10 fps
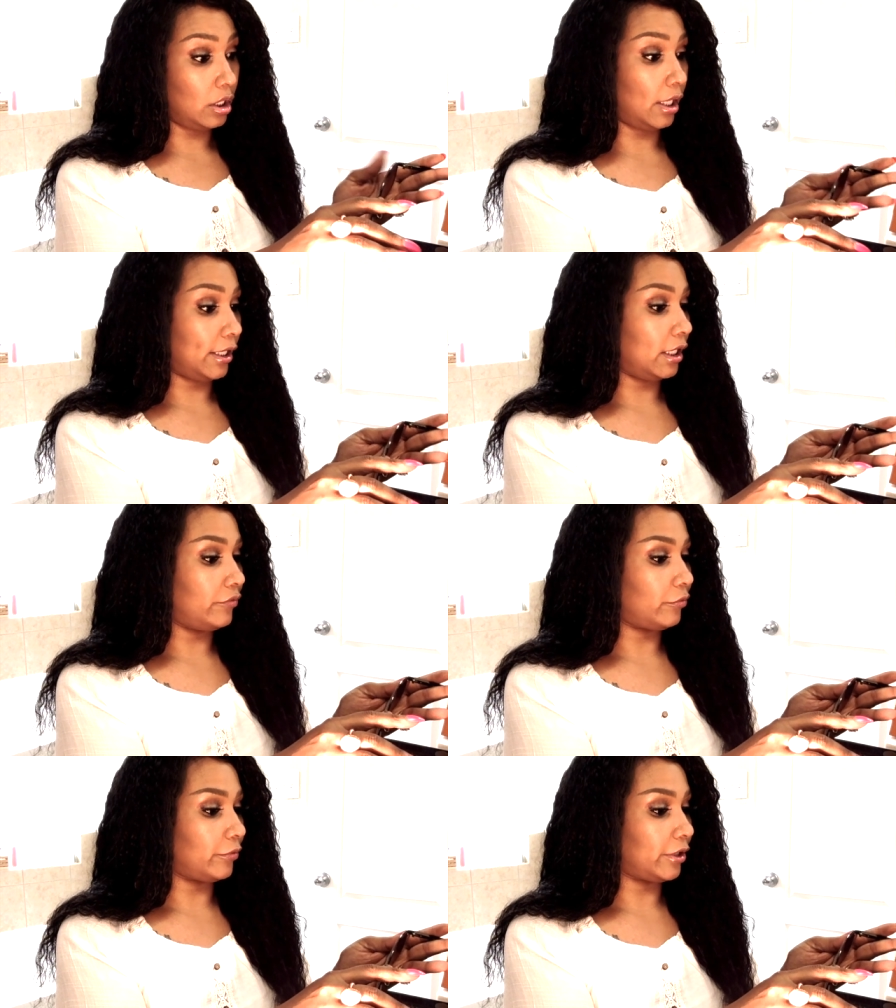I can't
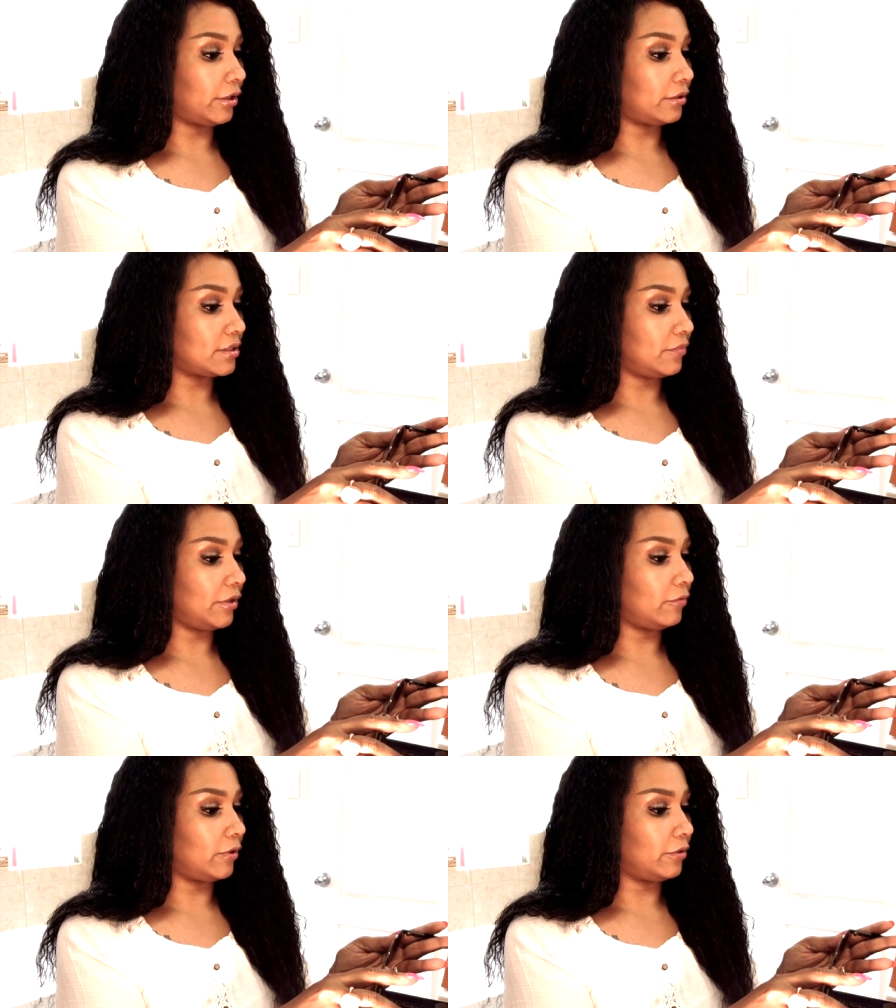even read it,
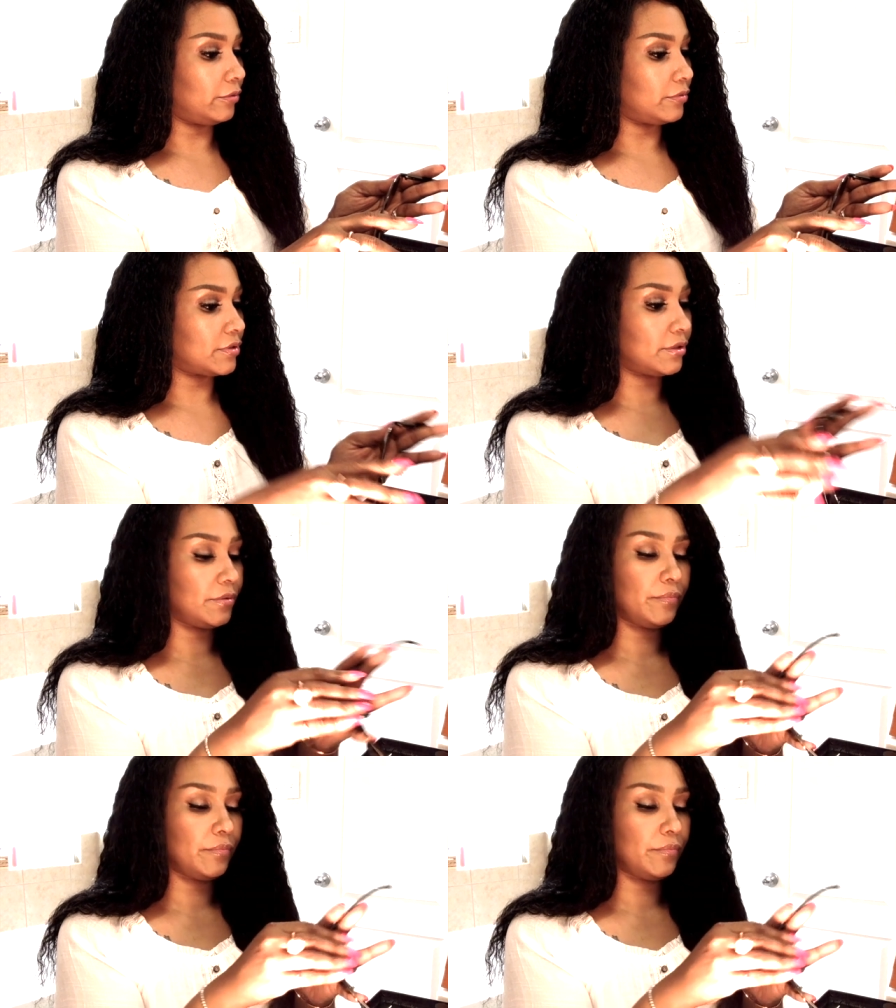something rose.